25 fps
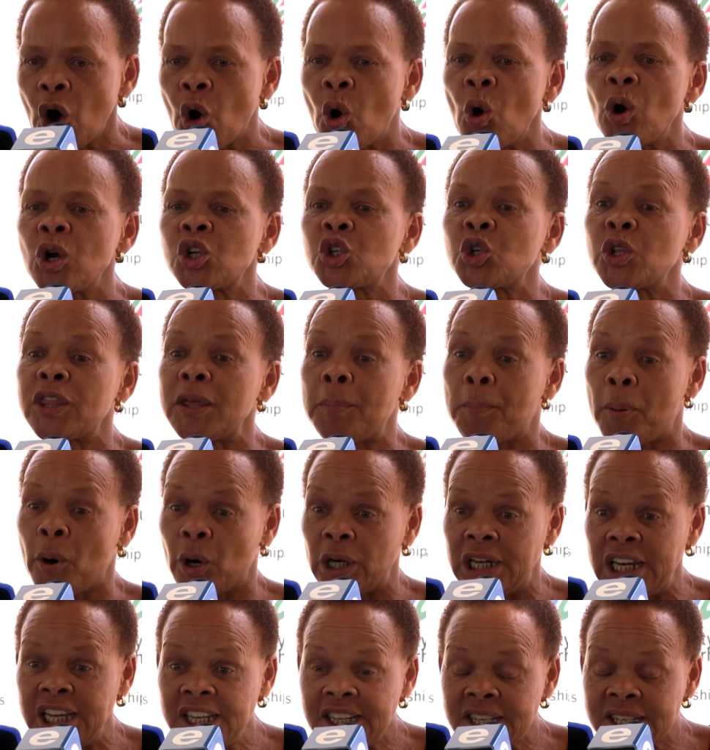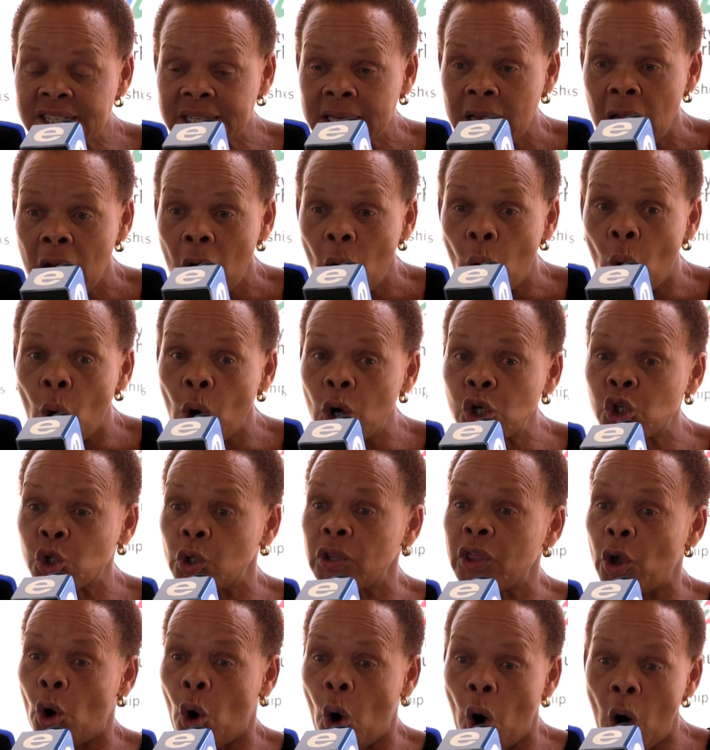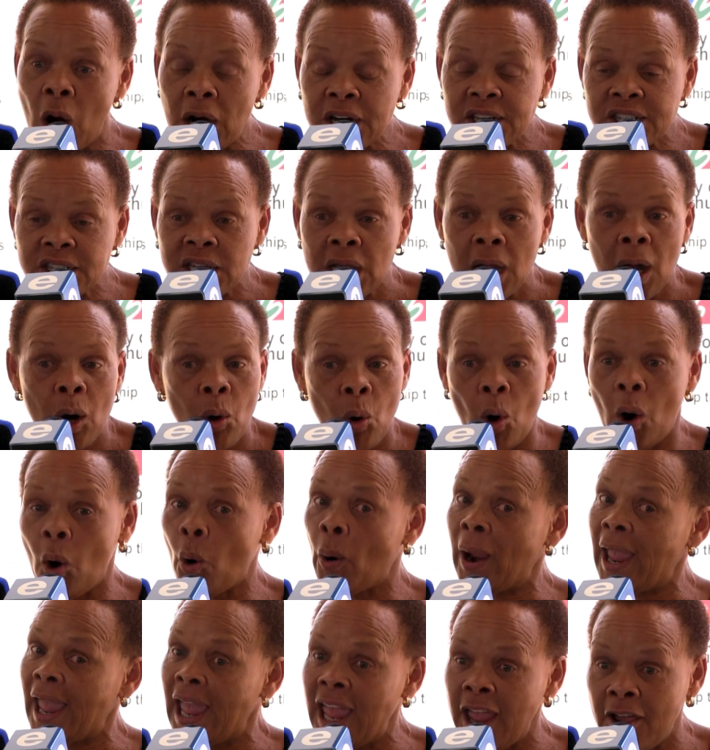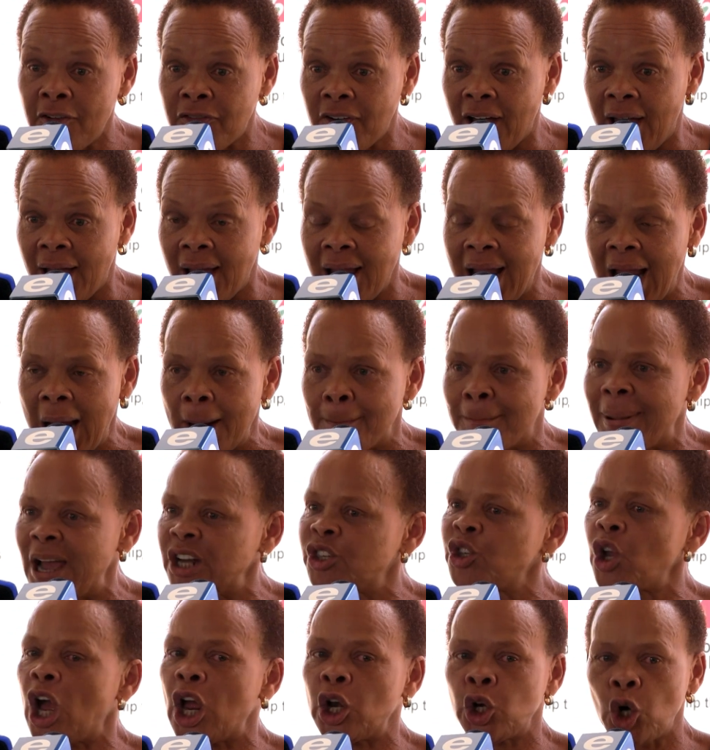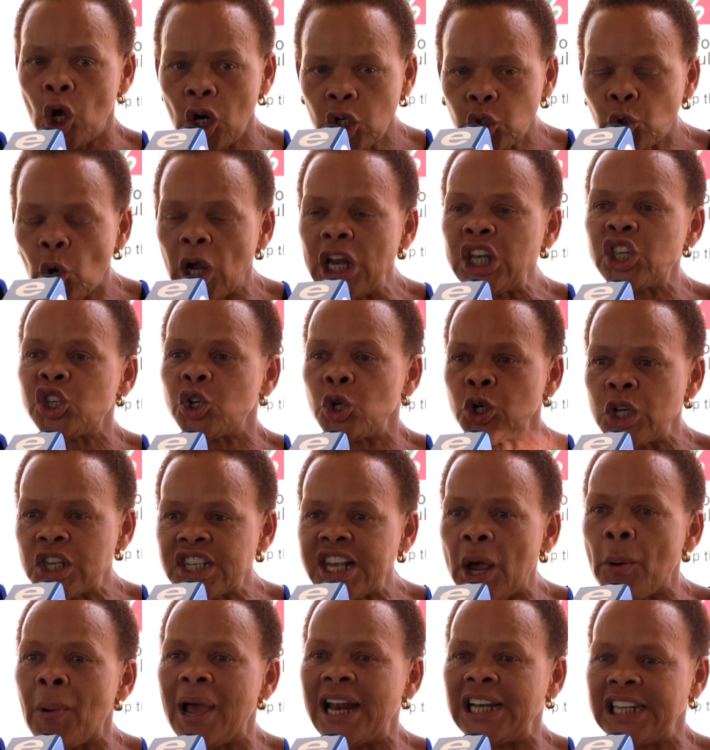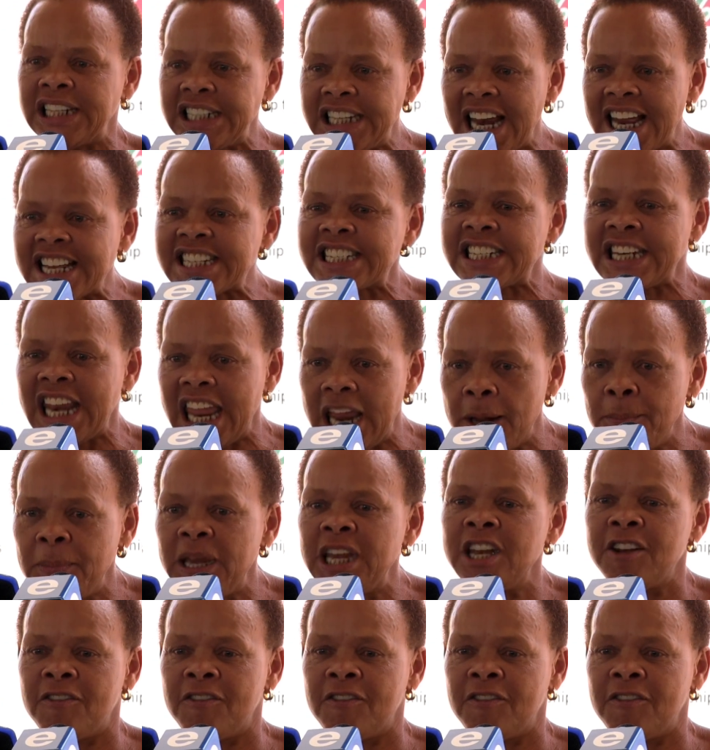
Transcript: Go to the police, go to the hawks, go wherever. But you are not going to use our leader's name